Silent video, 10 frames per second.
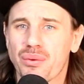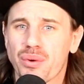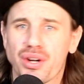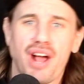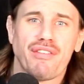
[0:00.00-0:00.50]

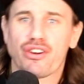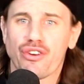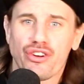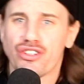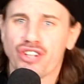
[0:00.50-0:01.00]
We're going to have a
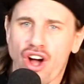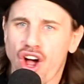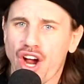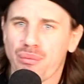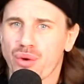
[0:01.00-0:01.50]
good
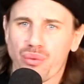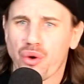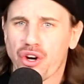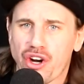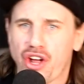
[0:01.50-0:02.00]
time with
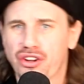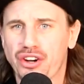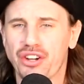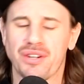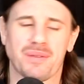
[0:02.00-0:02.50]
one
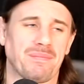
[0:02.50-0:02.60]
another.